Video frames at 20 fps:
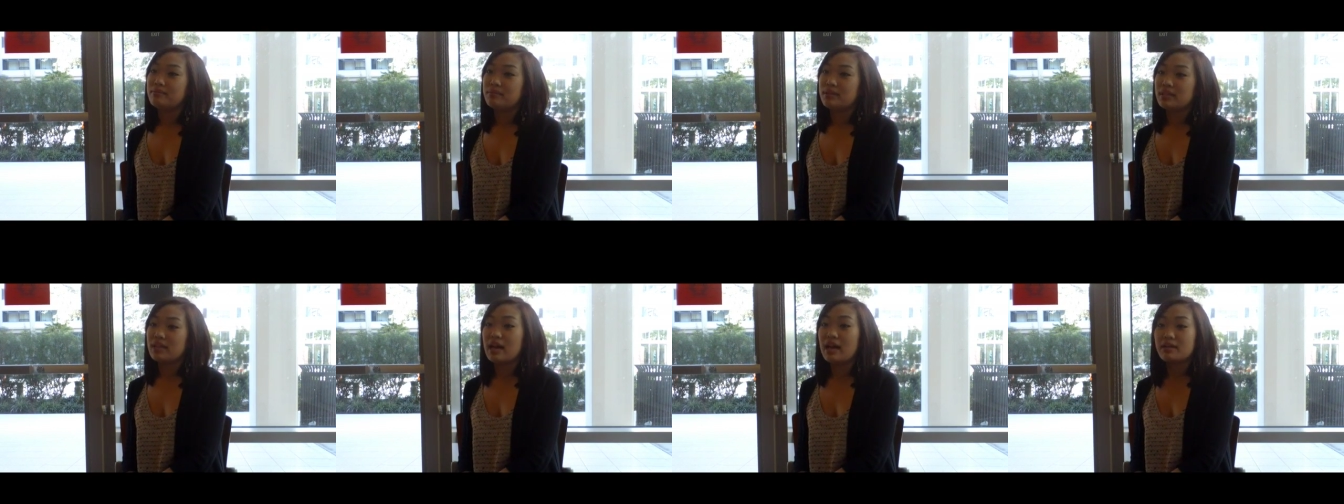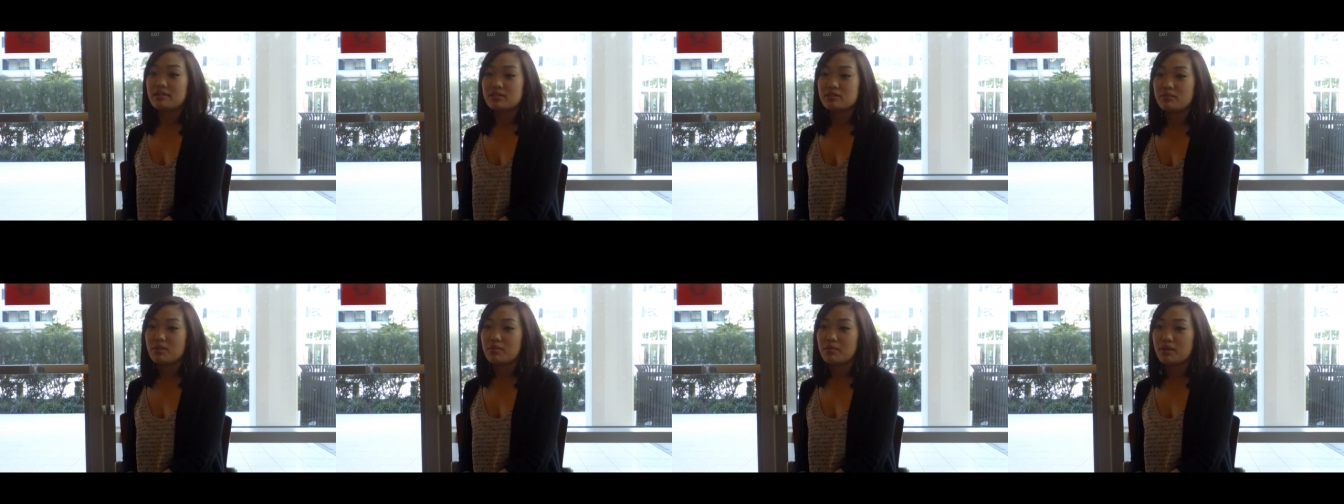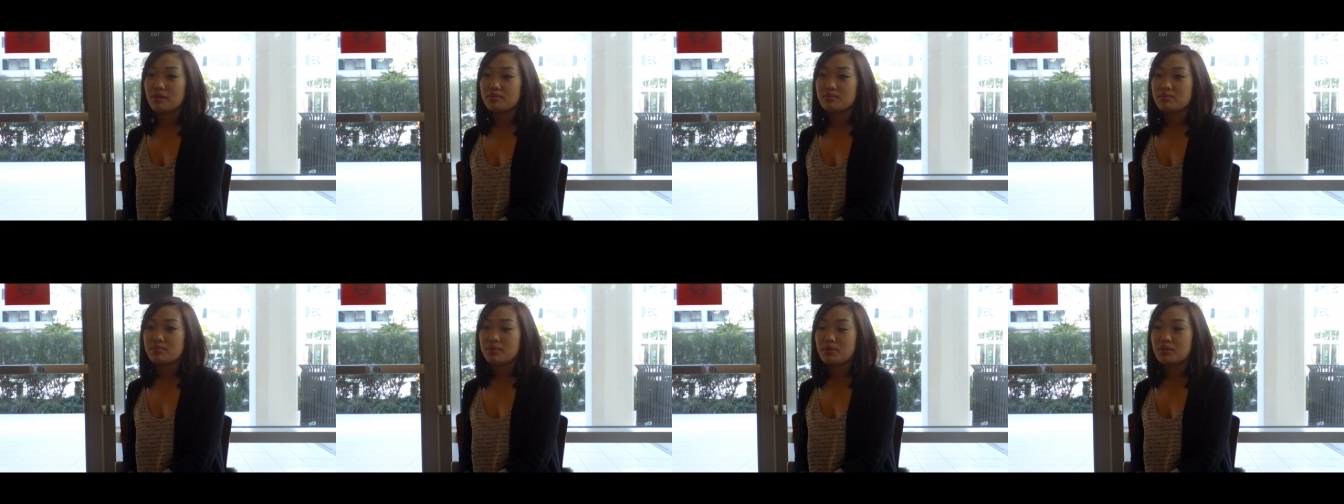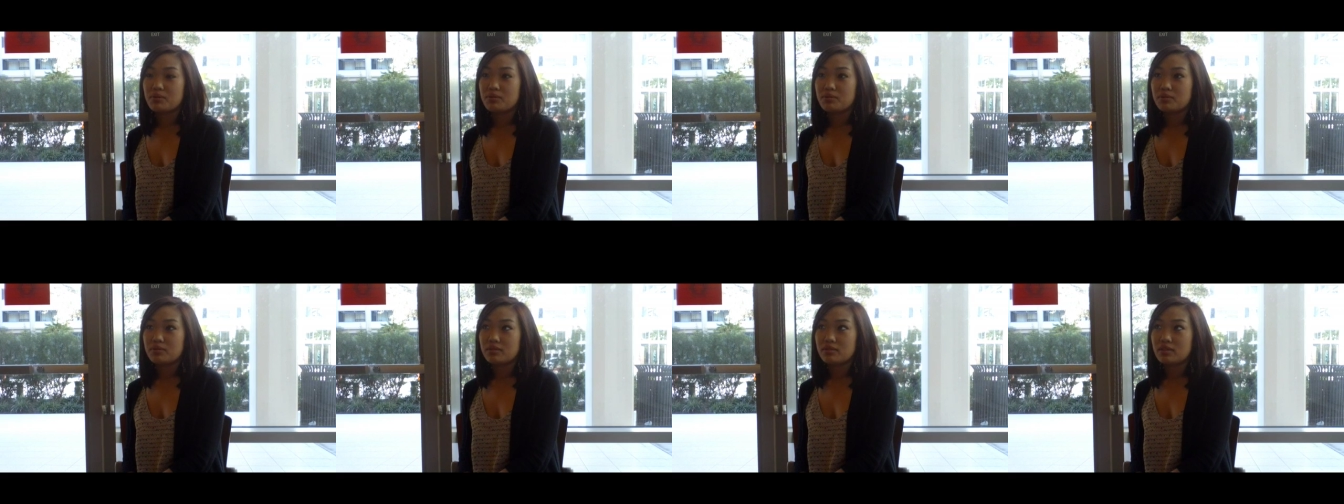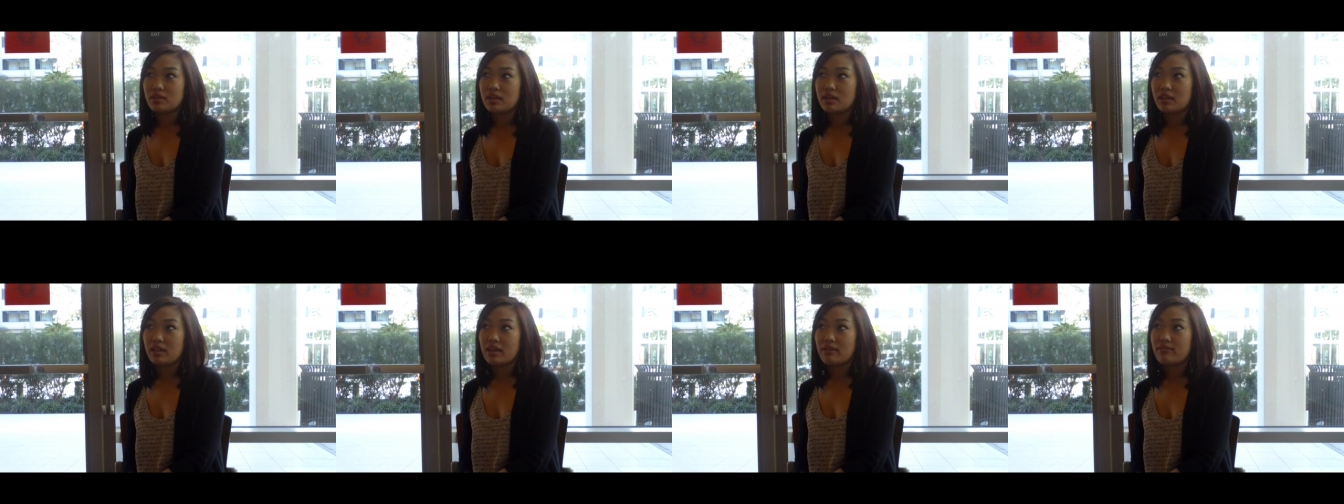But yeah, so my mom's boat,
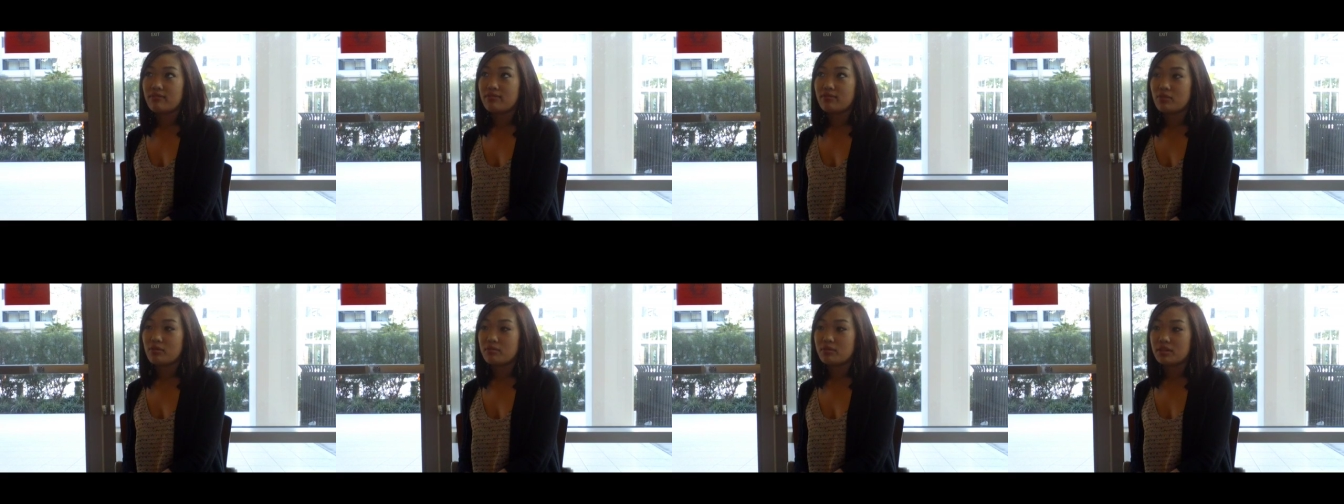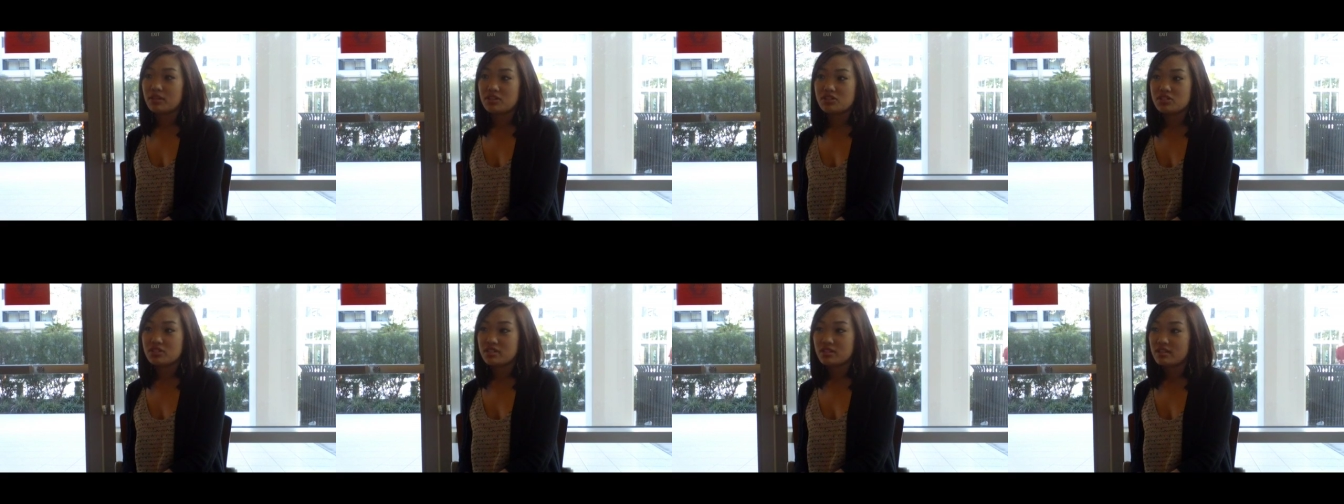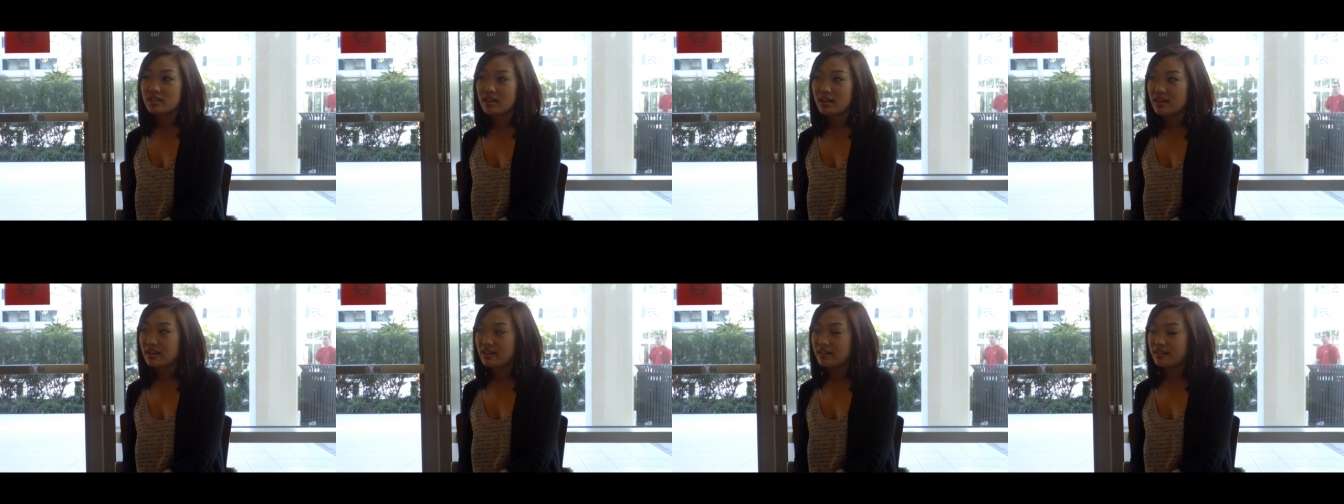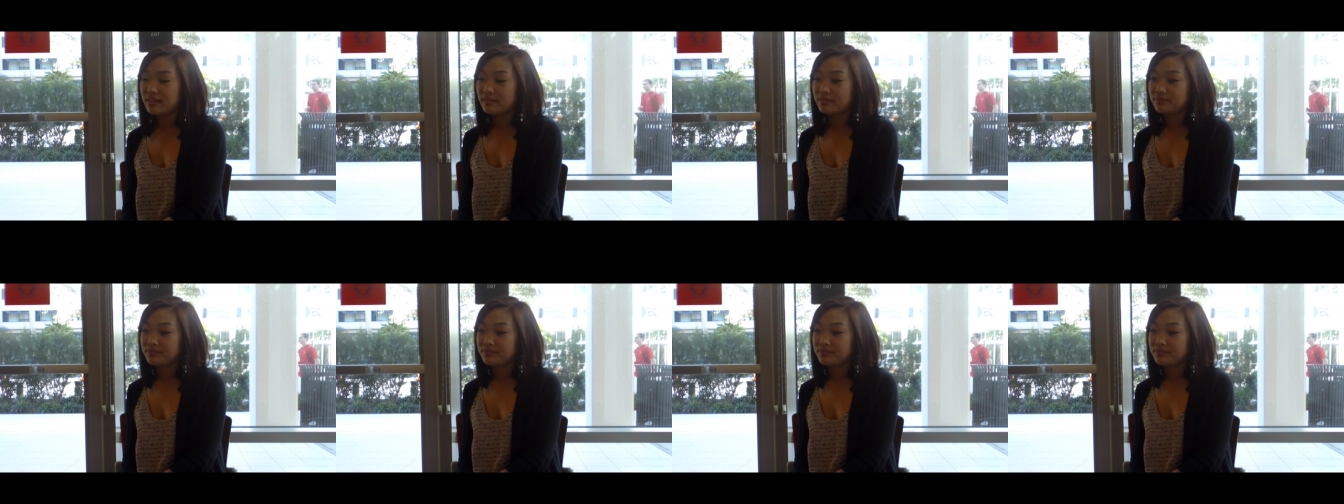they left for Malaysia, and